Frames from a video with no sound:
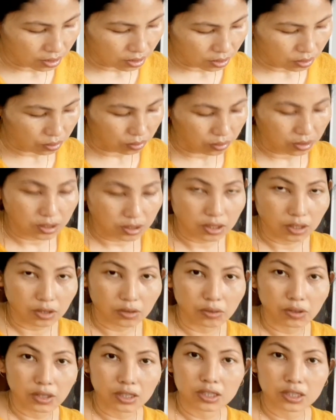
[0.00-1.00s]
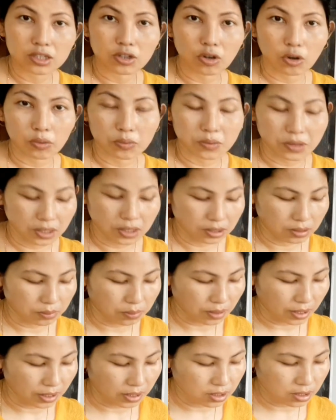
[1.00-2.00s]
So these are known as the objective
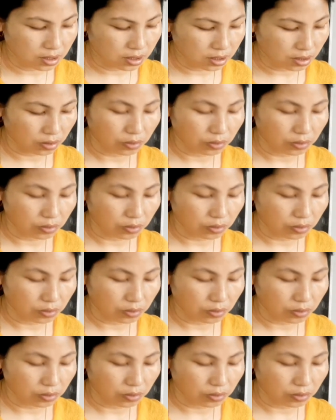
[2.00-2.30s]
lens.